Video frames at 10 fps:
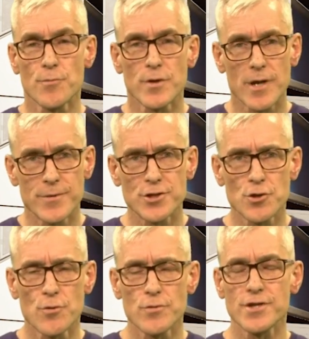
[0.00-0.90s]
So we'll come and
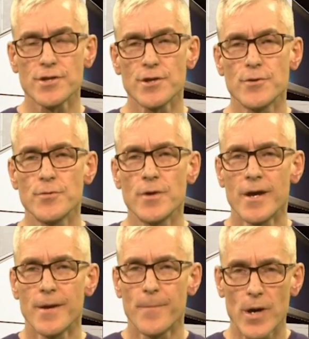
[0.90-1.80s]
talk to you,
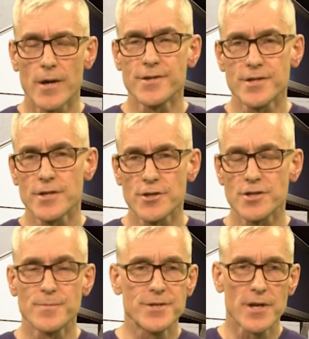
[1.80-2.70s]
partners and
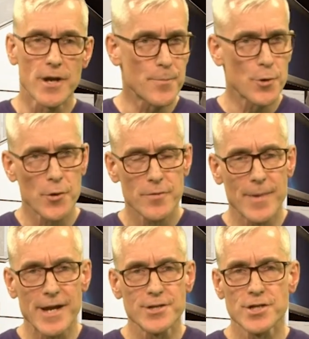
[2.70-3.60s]
customers, and our
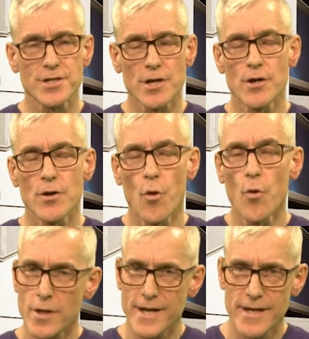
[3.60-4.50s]
product managers are
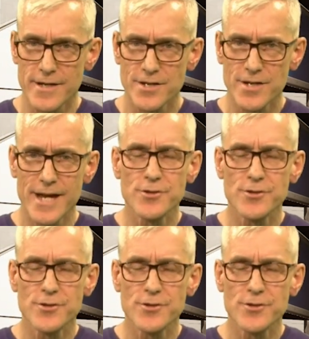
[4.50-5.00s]
all ears,